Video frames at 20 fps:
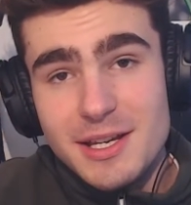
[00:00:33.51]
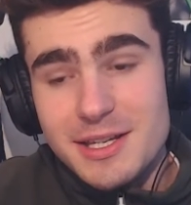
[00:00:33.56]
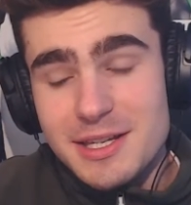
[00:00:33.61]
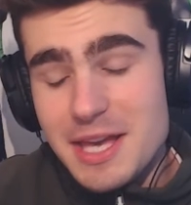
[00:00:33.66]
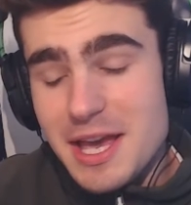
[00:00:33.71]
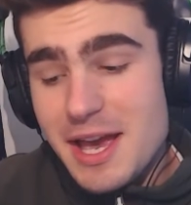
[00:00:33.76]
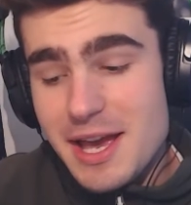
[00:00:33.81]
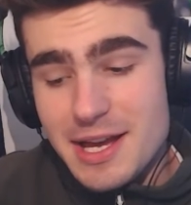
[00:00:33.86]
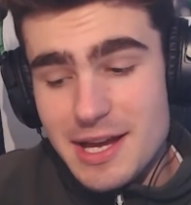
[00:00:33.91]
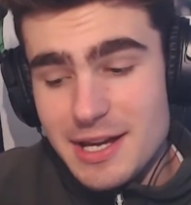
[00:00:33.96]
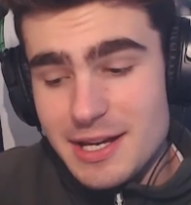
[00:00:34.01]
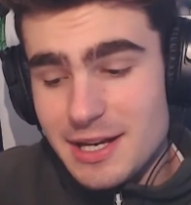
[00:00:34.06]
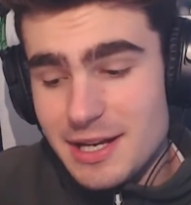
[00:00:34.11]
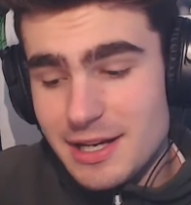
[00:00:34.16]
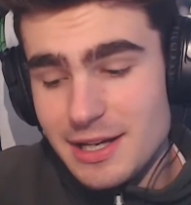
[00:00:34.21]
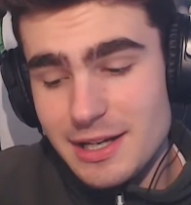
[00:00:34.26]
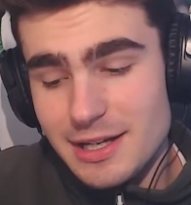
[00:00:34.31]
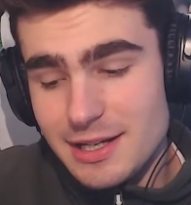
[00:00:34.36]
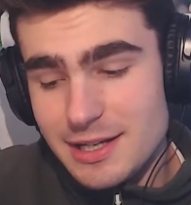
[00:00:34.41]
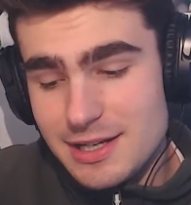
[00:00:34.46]
Yeah,
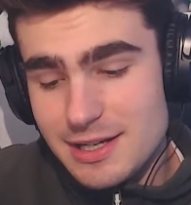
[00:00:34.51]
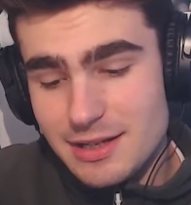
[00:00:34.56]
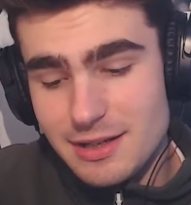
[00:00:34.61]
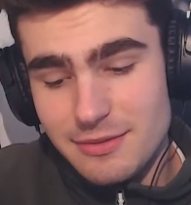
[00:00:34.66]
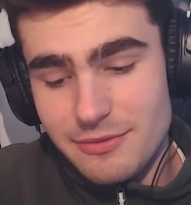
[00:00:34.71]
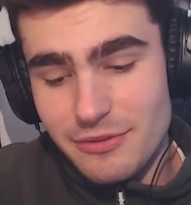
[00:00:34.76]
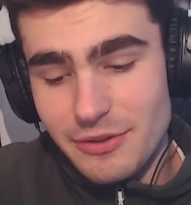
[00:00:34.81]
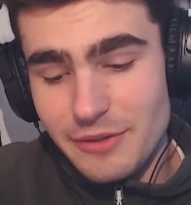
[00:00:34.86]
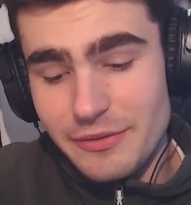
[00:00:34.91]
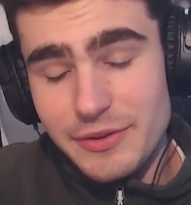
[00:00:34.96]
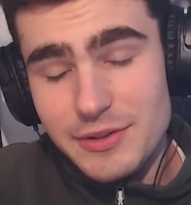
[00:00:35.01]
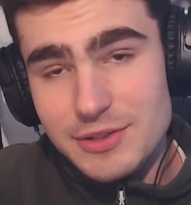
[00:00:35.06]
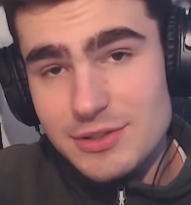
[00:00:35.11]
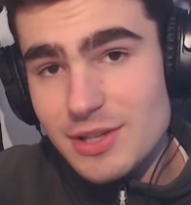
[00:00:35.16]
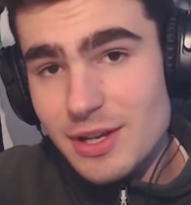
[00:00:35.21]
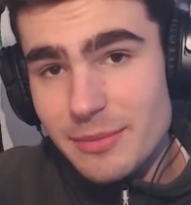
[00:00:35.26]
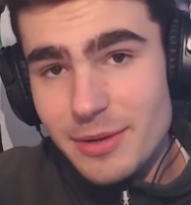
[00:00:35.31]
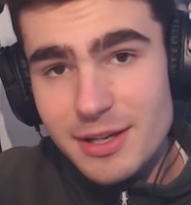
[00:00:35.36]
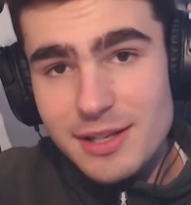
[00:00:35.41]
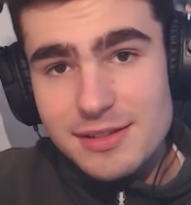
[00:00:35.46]
and for the
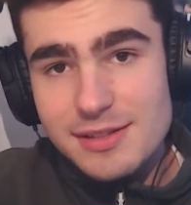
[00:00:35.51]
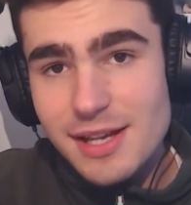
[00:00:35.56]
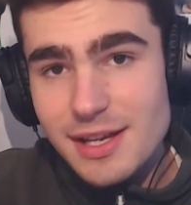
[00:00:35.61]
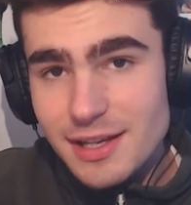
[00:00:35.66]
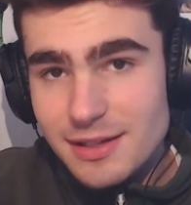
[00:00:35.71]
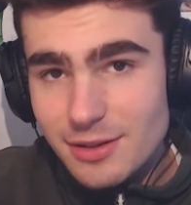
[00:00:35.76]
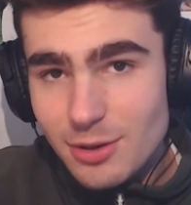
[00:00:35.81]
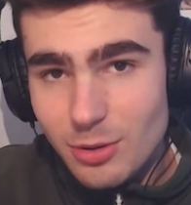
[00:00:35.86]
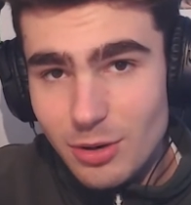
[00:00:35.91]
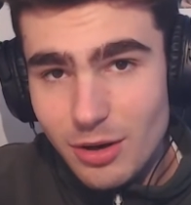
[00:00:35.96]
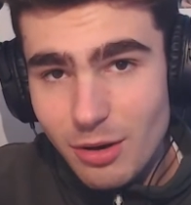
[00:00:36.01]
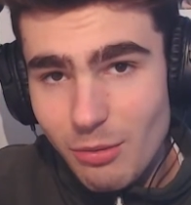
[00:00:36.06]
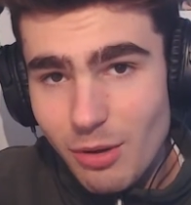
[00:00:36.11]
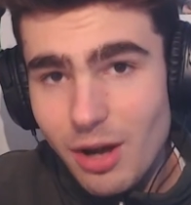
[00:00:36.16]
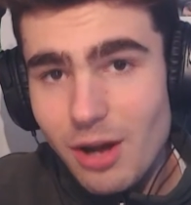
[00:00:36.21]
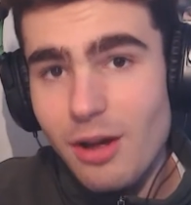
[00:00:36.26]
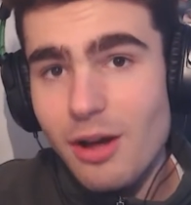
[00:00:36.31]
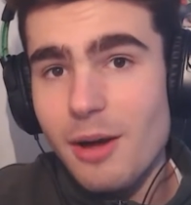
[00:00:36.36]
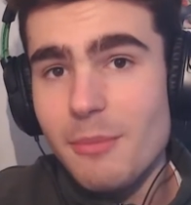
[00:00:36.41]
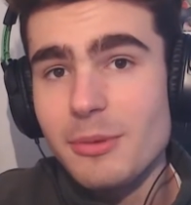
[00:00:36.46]
first time I can say in quite a
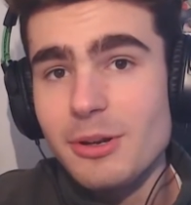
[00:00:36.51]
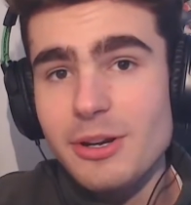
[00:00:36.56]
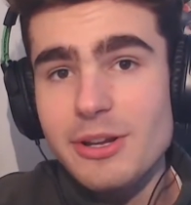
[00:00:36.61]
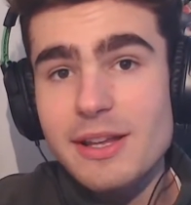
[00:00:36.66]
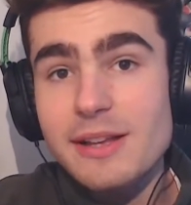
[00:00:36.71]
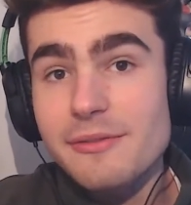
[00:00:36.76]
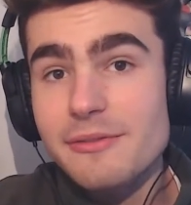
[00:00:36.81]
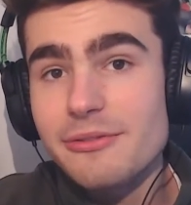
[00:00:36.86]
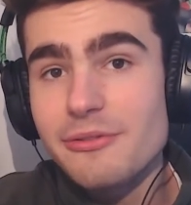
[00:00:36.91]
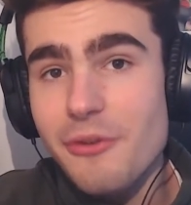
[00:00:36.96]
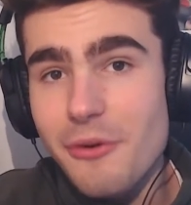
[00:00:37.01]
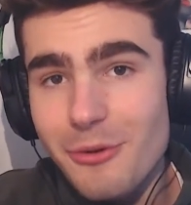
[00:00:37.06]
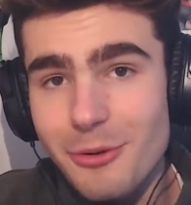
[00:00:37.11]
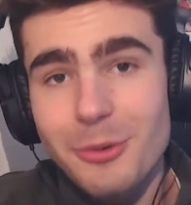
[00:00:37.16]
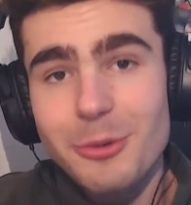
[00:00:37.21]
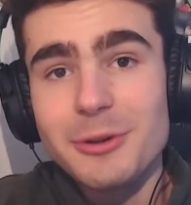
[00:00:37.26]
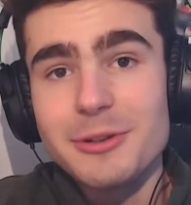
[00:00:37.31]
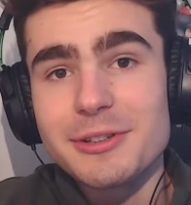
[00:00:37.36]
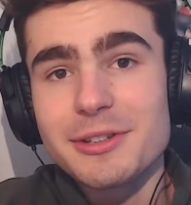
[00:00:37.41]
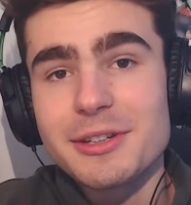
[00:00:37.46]
while, I'm looking
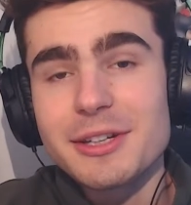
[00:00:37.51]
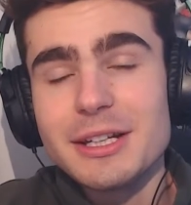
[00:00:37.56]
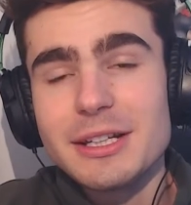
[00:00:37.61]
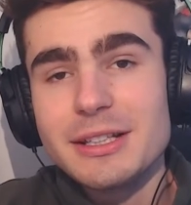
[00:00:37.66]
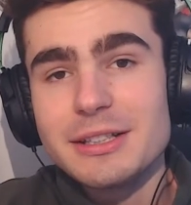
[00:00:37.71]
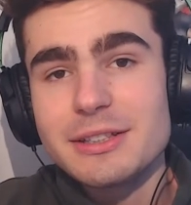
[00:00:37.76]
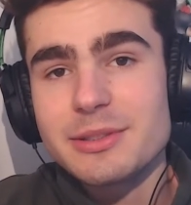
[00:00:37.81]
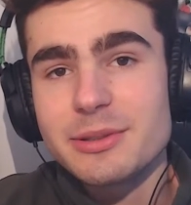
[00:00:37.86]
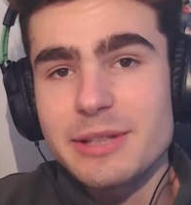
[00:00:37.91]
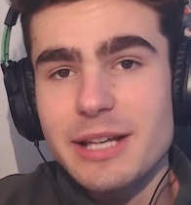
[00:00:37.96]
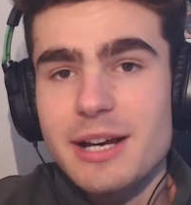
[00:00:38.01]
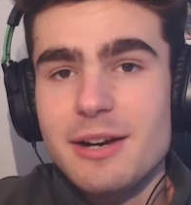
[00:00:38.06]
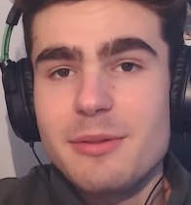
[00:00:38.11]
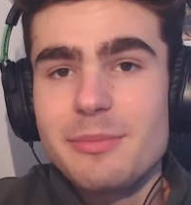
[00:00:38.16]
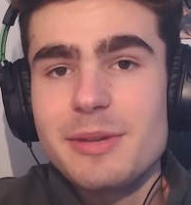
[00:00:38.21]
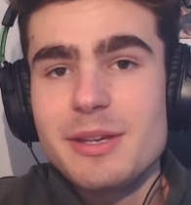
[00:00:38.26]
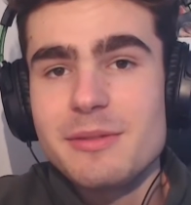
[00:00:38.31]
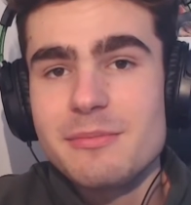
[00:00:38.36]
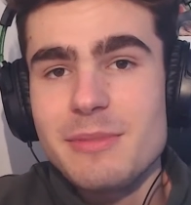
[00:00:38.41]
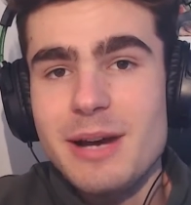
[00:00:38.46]
forward to an
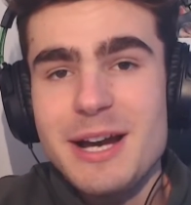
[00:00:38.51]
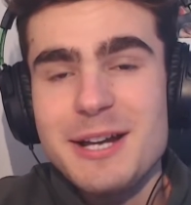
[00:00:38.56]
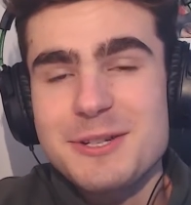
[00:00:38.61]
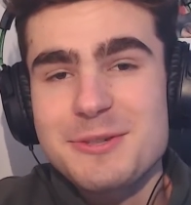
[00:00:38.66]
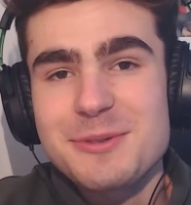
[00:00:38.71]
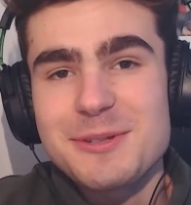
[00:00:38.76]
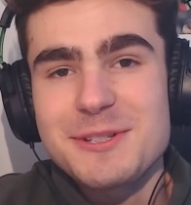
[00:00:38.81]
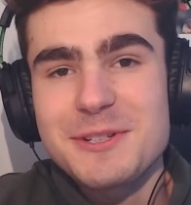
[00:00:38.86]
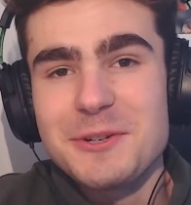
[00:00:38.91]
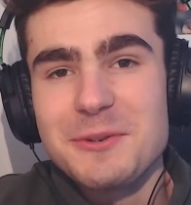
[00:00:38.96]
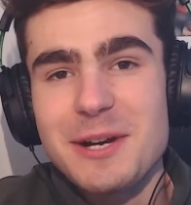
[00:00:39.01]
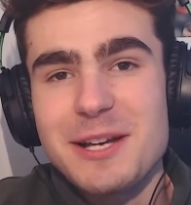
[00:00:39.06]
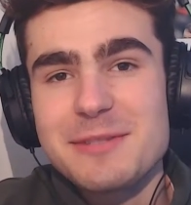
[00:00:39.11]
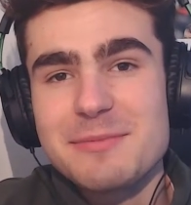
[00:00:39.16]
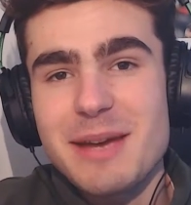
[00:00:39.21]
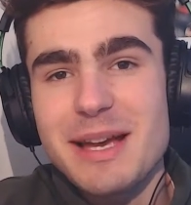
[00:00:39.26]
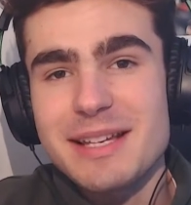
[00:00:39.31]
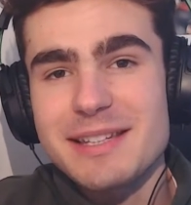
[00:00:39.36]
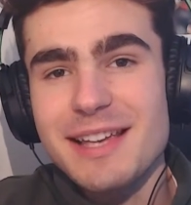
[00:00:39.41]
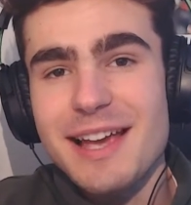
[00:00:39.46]
Albion match, which
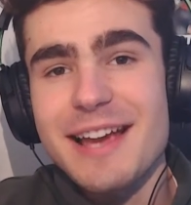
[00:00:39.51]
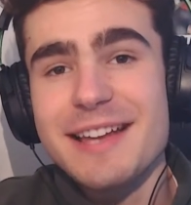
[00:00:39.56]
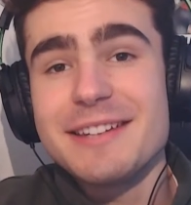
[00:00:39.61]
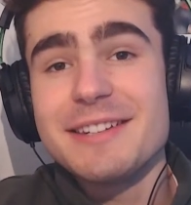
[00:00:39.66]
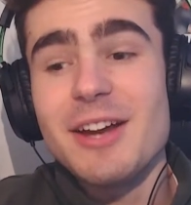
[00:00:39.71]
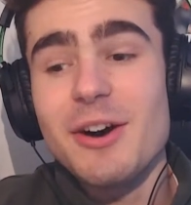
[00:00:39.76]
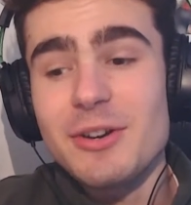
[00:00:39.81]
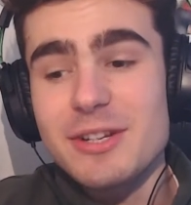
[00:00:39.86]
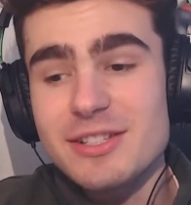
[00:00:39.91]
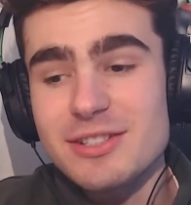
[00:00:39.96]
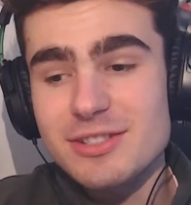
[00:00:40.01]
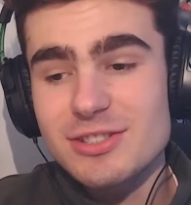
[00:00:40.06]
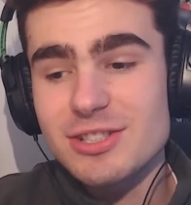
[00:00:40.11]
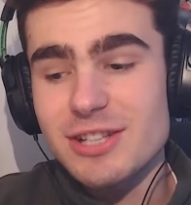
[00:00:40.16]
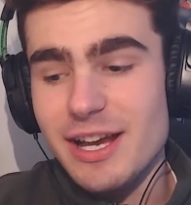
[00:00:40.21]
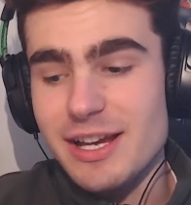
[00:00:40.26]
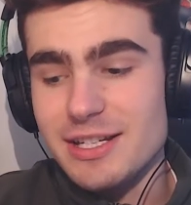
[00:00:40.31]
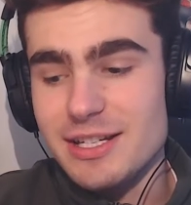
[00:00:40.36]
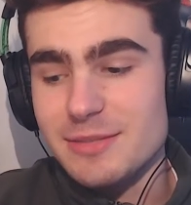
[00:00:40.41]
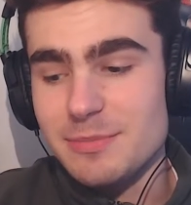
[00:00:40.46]
always makes a nice
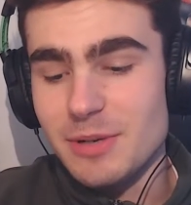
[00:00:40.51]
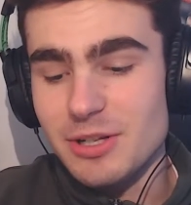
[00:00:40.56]
change.